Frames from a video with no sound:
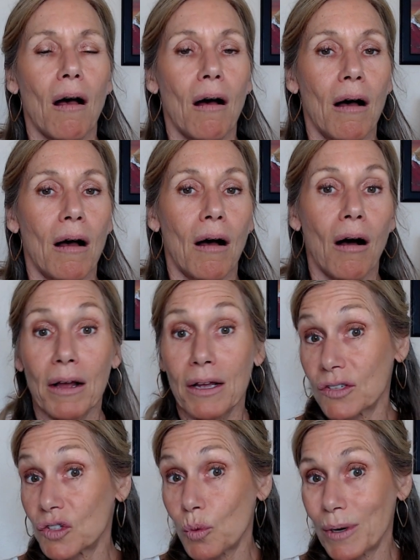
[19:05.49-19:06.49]

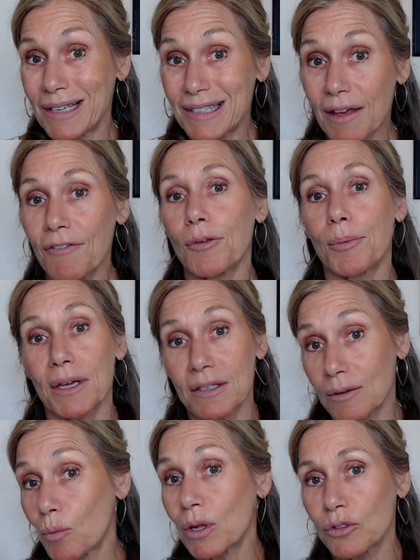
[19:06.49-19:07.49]
August 27th, because
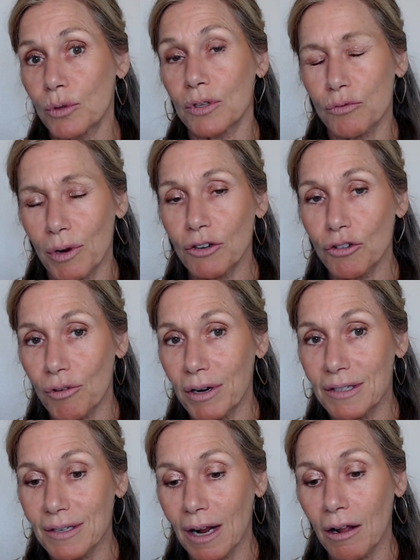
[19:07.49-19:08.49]
it will do its
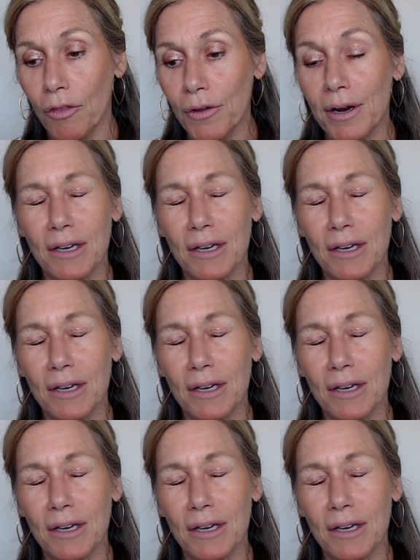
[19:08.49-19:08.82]
retrograde cycle there,